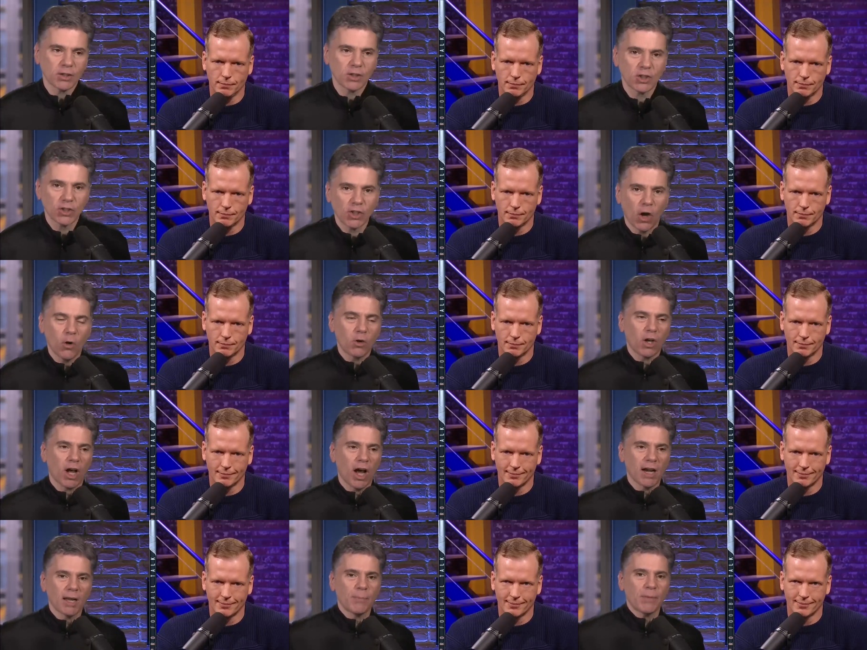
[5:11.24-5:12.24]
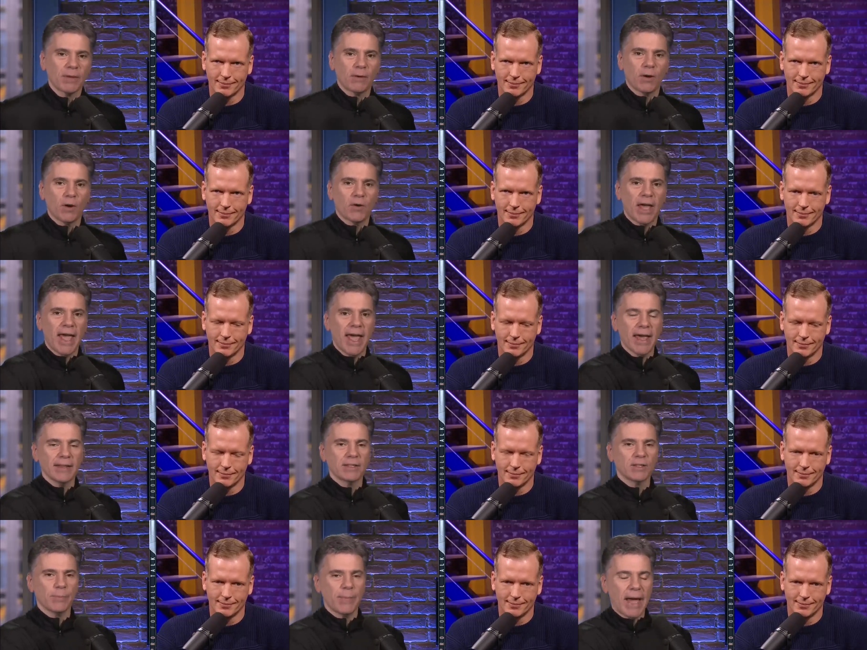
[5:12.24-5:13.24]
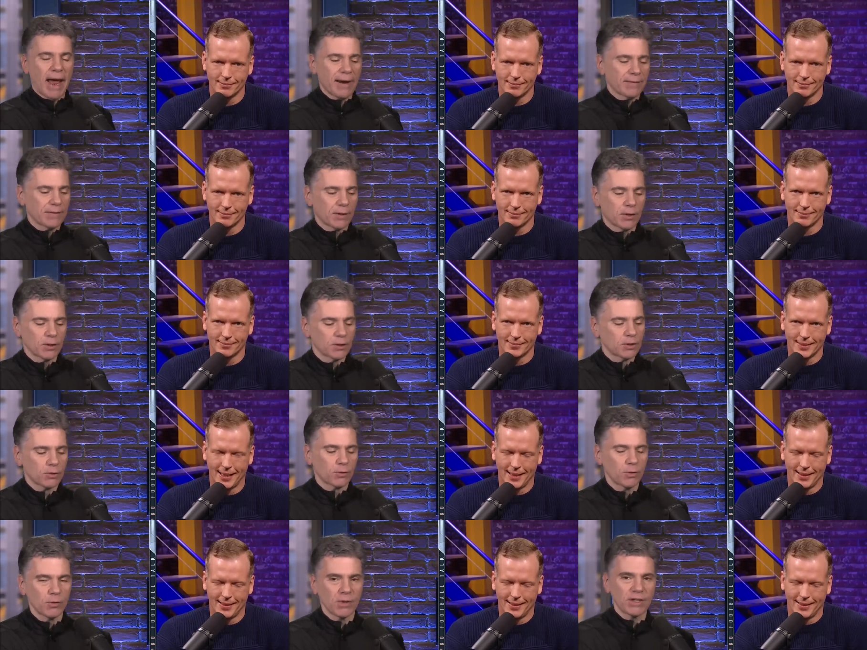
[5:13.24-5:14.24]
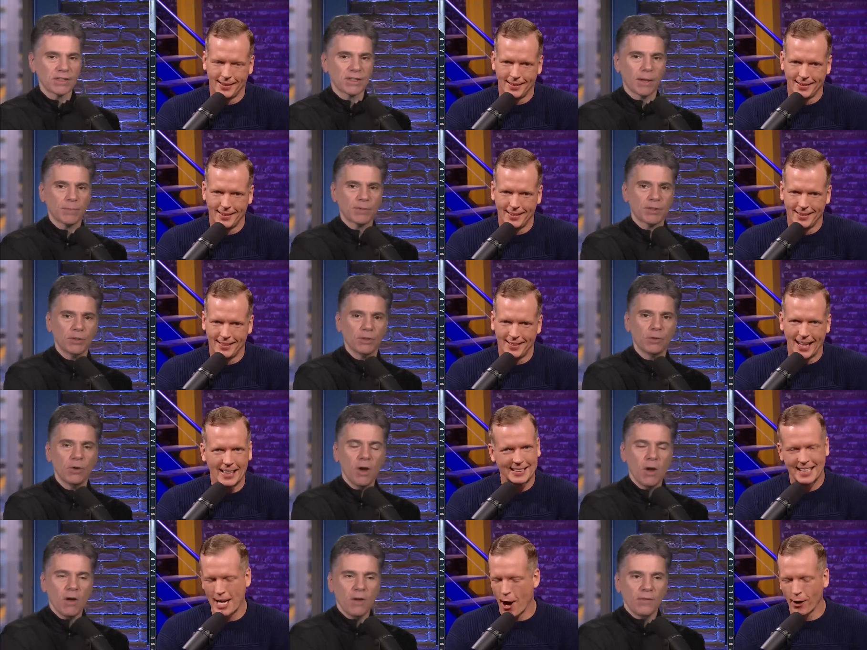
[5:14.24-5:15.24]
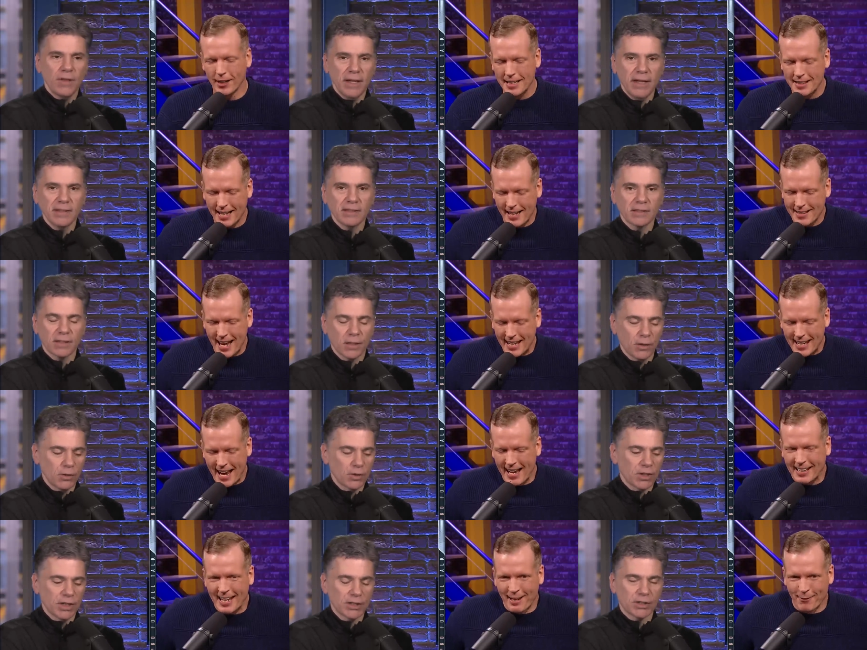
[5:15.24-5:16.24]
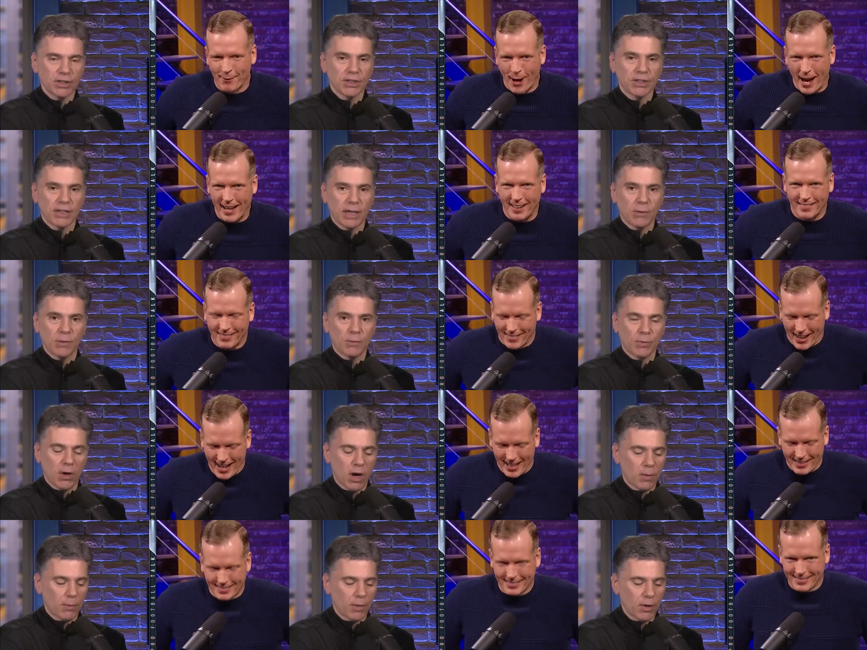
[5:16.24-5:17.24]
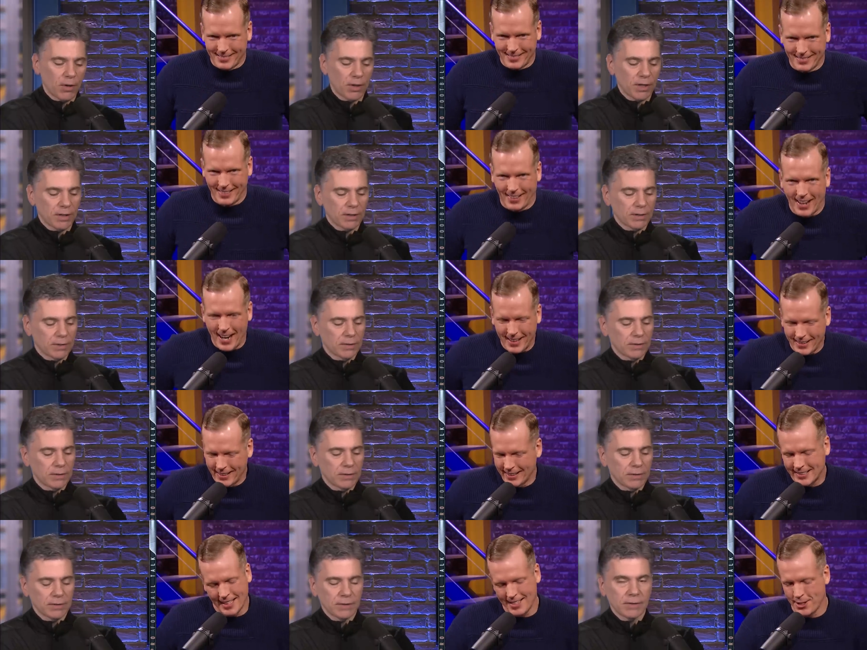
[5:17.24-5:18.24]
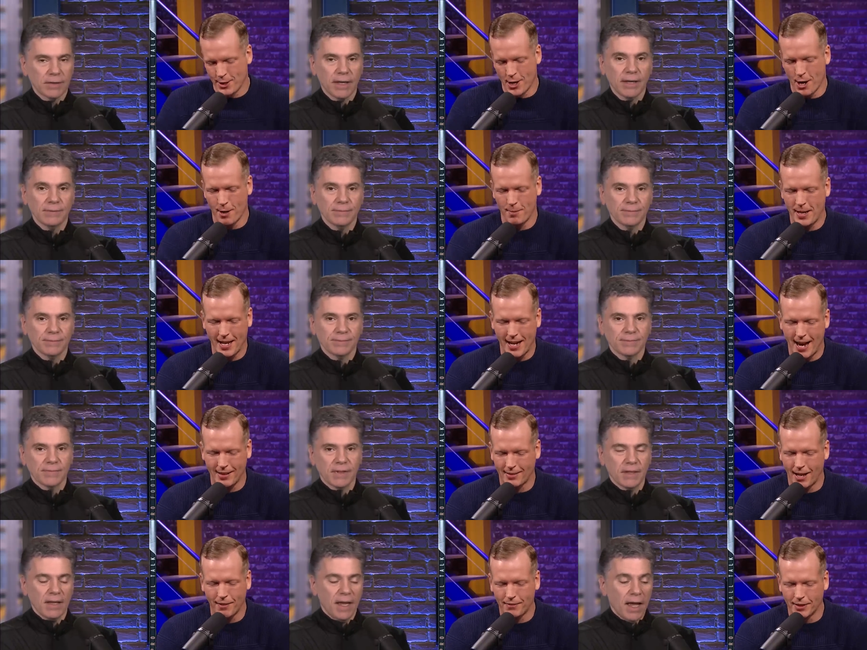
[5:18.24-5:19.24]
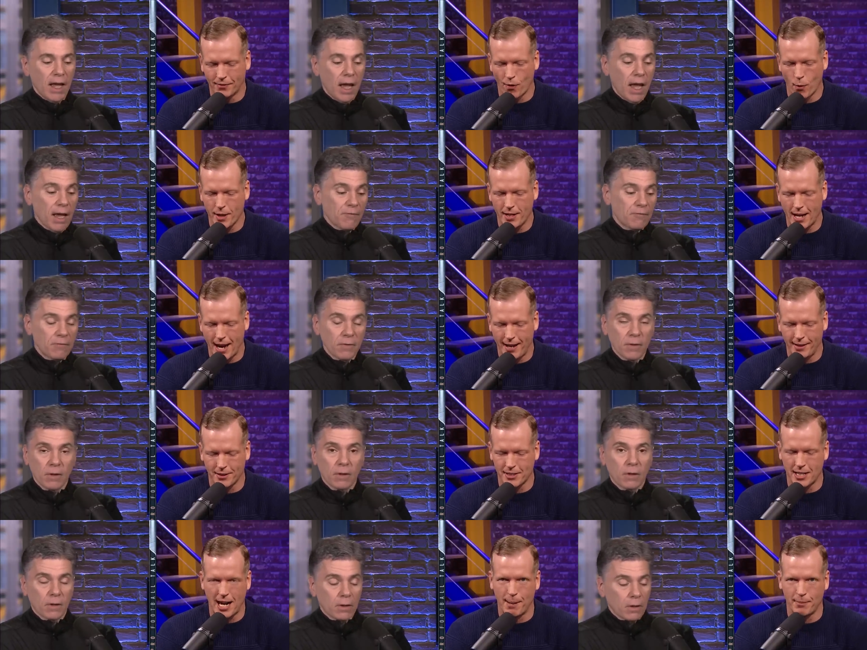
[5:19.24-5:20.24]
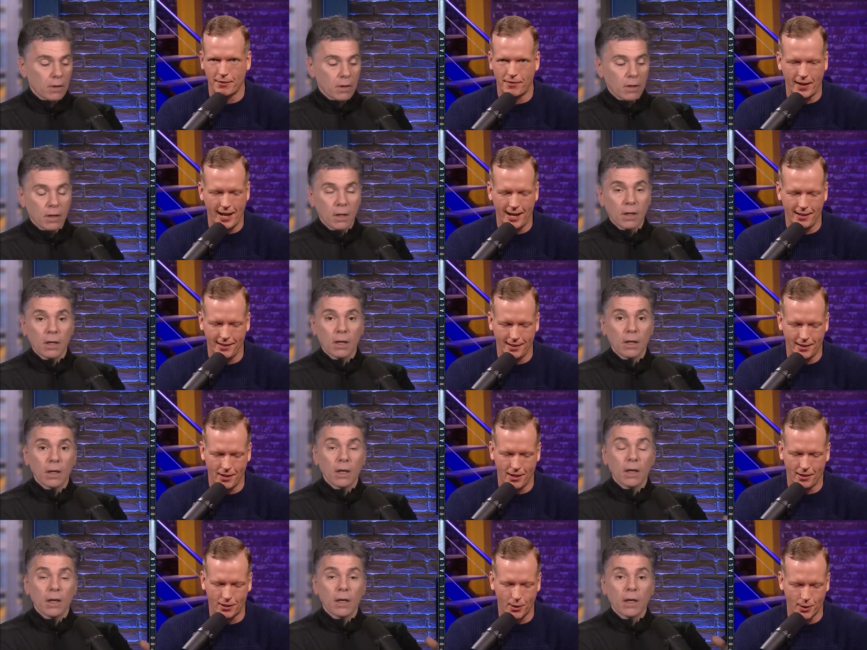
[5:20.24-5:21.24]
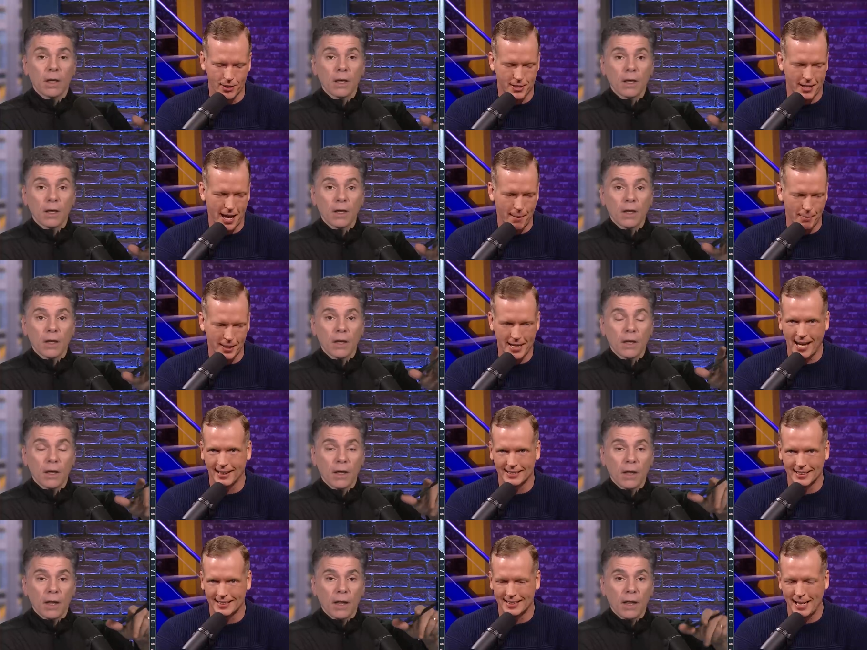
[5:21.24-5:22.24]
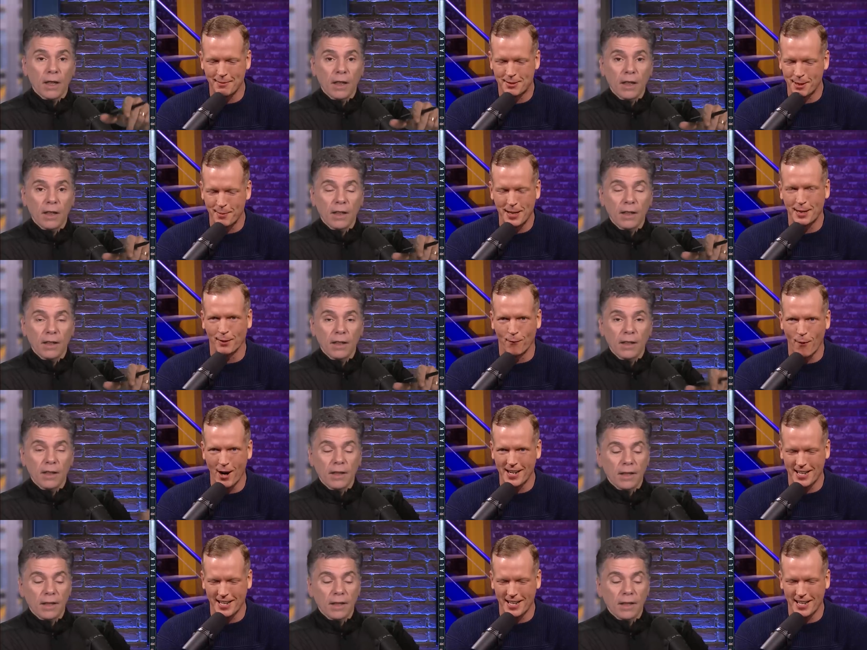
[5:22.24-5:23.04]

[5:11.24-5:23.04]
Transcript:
Speaker 1: so caught up in their own heads about it, they're going to screw this up too. It's the only the thing they can't get right. Stick with right. Brock
Speaker 2: Purdy. Right. It's a you know yeah. me, I love the 49ers and I'm a fan and uh, of course that. But yes, this seems to be the one